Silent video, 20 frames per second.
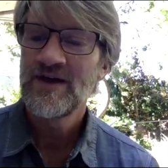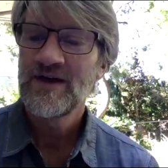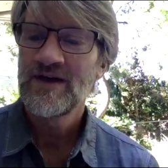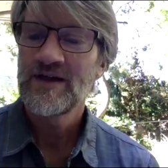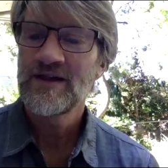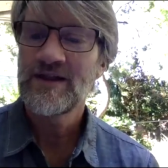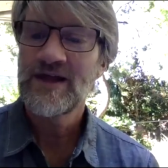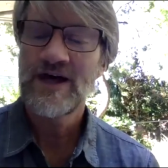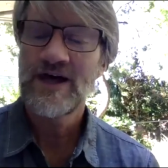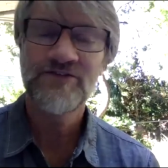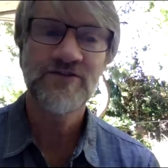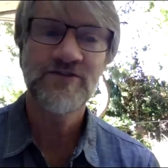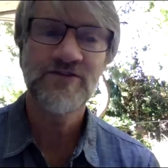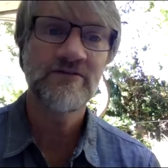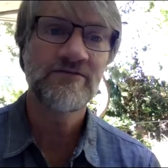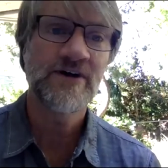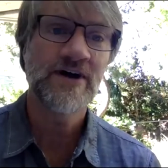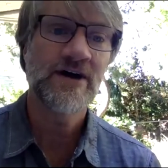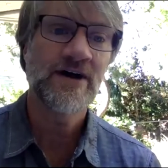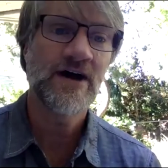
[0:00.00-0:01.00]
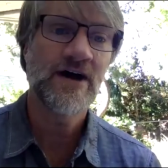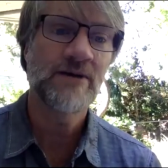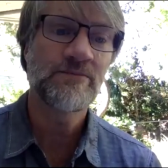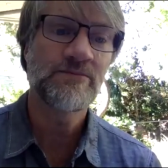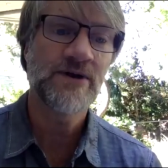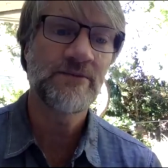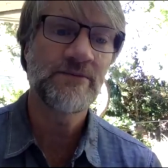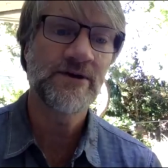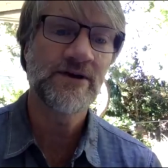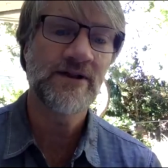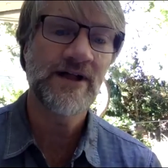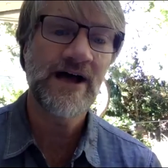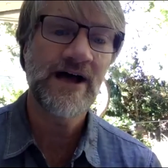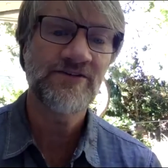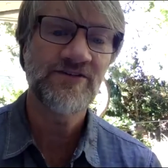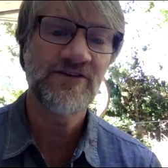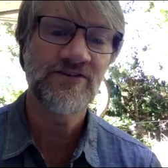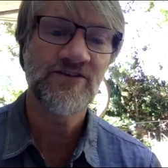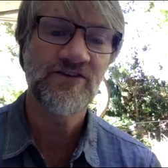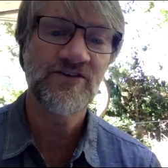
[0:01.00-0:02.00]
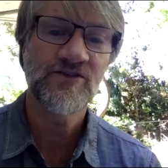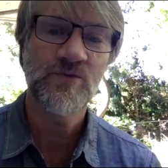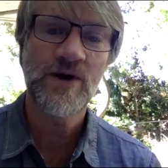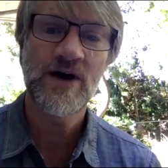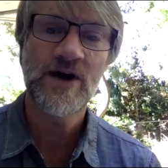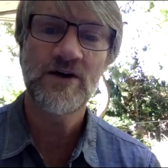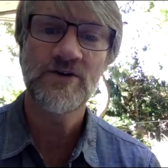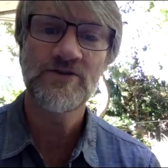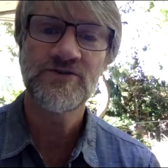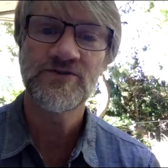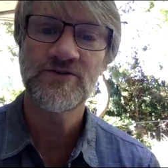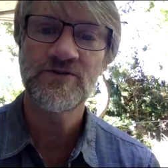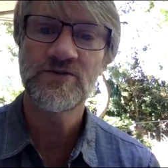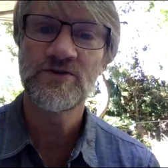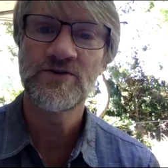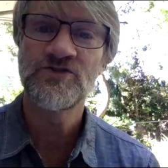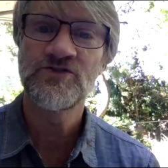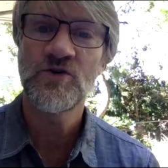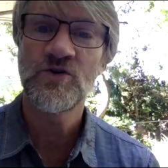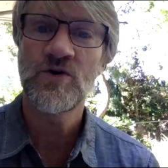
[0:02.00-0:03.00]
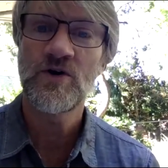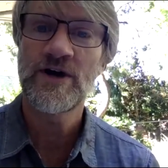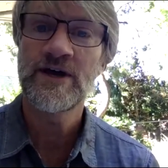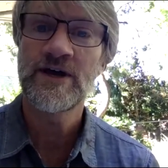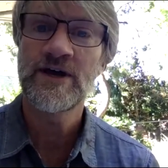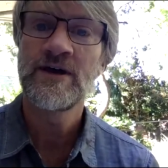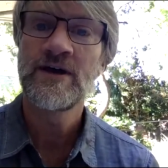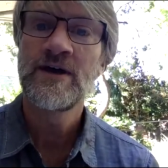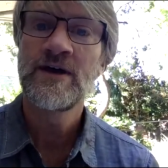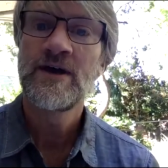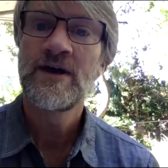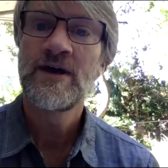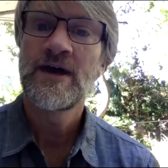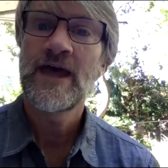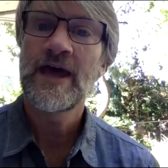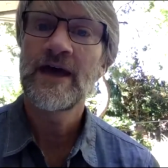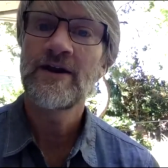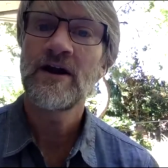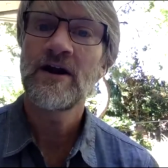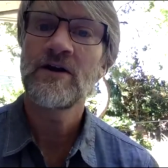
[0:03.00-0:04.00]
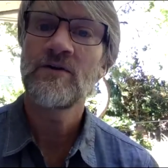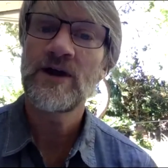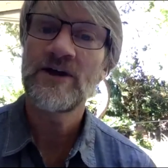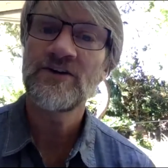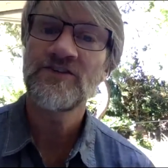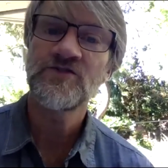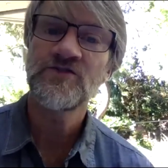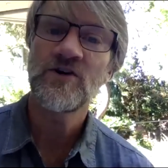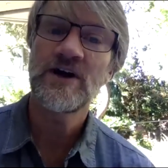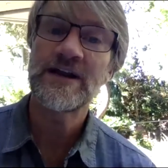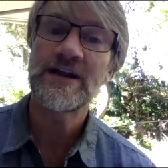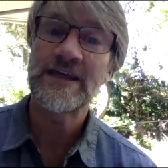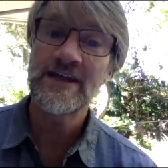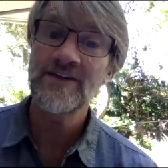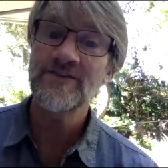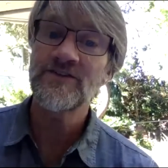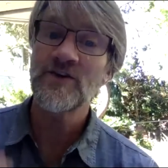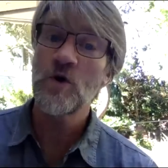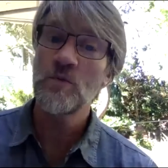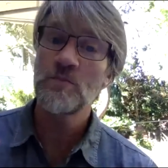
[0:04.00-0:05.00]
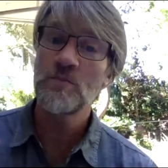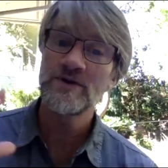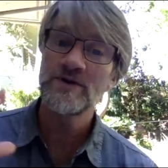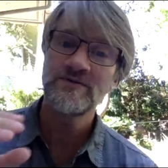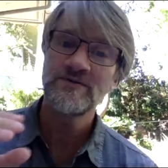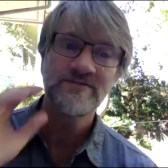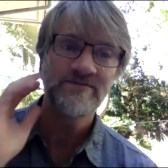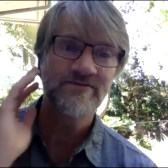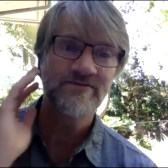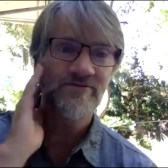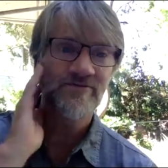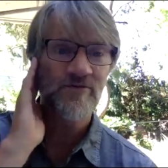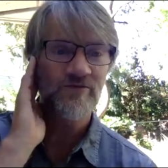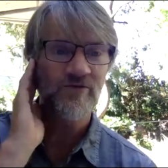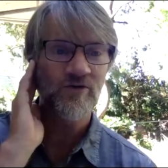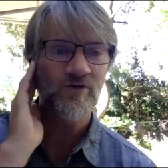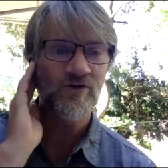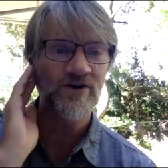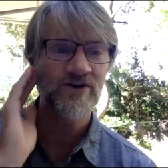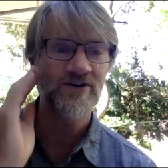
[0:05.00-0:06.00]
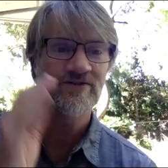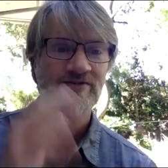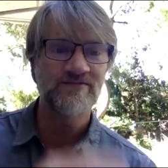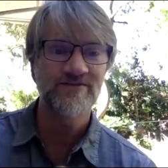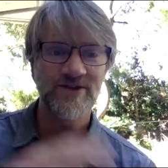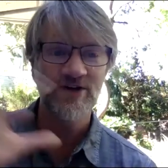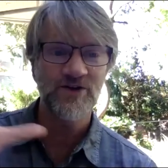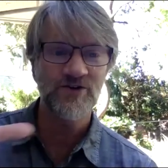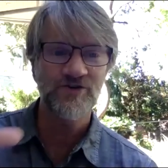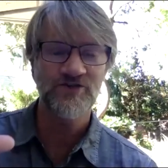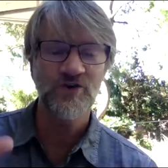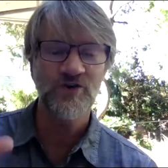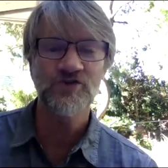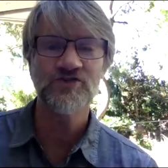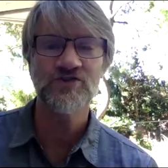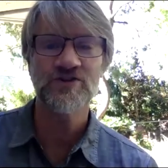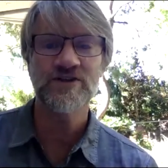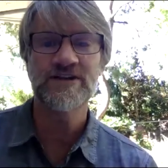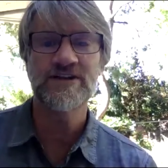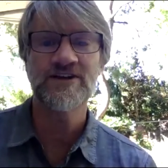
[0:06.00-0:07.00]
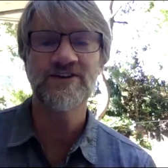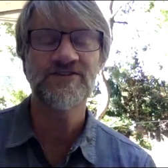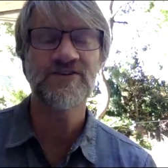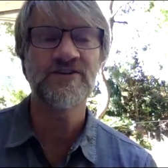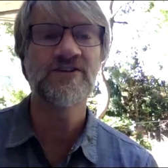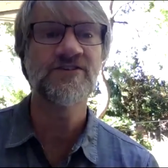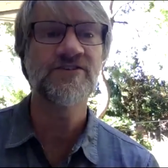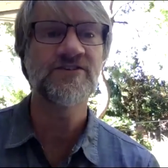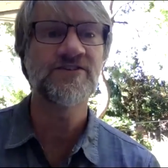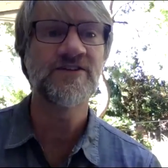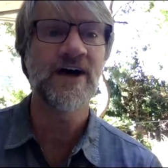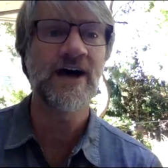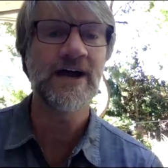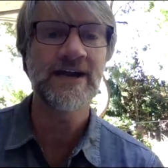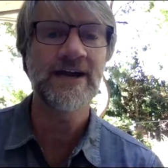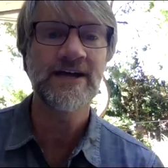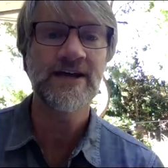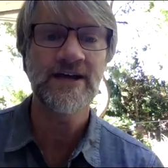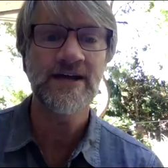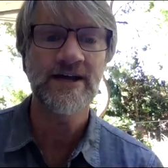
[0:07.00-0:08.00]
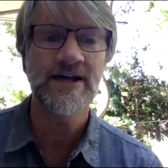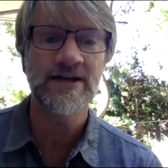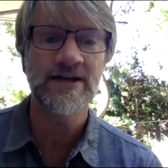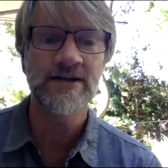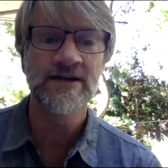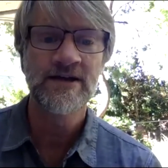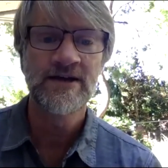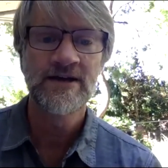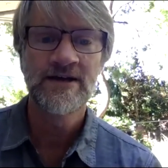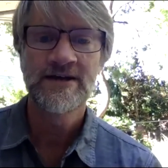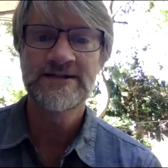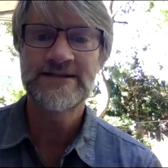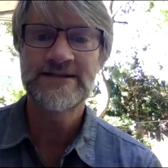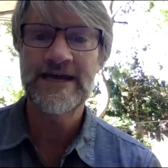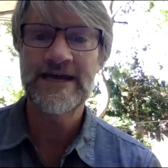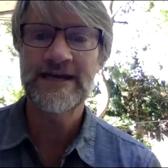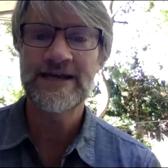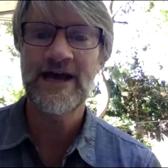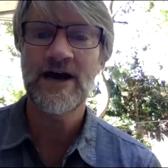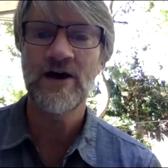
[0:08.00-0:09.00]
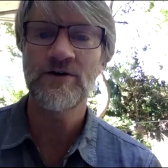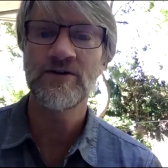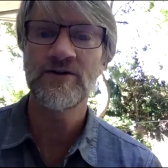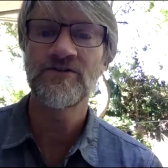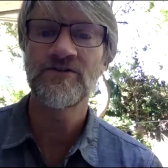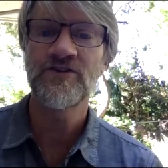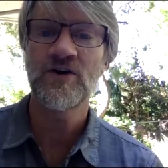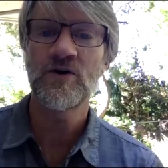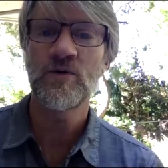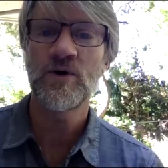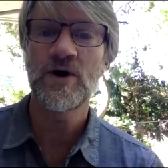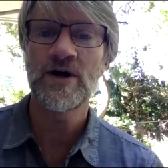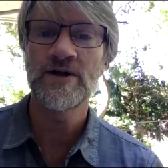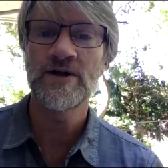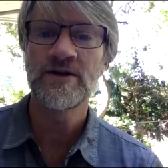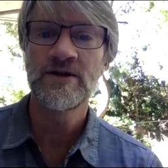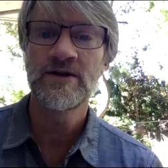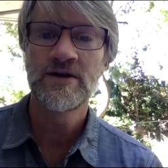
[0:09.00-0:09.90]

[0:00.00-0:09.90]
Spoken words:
lots of upcoming classes as well to enjoy. And our restaurant is open for, you know, socially distanced dining and takeout and so on.